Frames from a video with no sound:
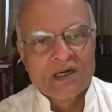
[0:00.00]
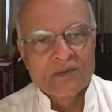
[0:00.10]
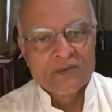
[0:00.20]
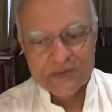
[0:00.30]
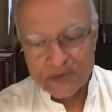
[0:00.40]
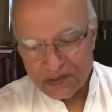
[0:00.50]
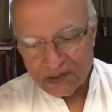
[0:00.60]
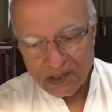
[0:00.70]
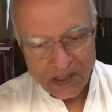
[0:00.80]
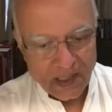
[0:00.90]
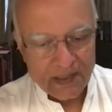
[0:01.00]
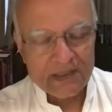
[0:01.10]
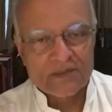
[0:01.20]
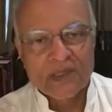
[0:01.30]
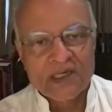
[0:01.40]
which was a hide
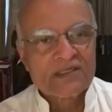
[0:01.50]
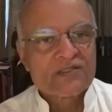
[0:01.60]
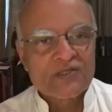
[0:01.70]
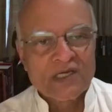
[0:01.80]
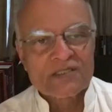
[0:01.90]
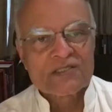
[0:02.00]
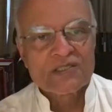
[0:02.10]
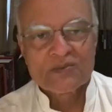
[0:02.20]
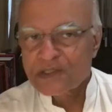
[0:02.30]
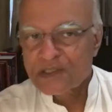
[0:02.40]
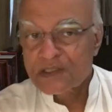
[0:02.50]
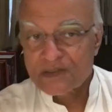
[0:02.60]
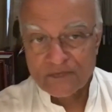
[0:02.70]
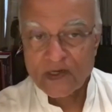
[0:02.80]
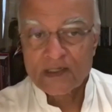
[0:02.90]
and bide strategy, which is
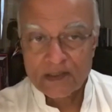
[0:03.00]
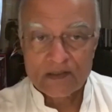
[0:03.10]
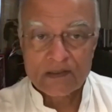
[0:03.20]
frankly the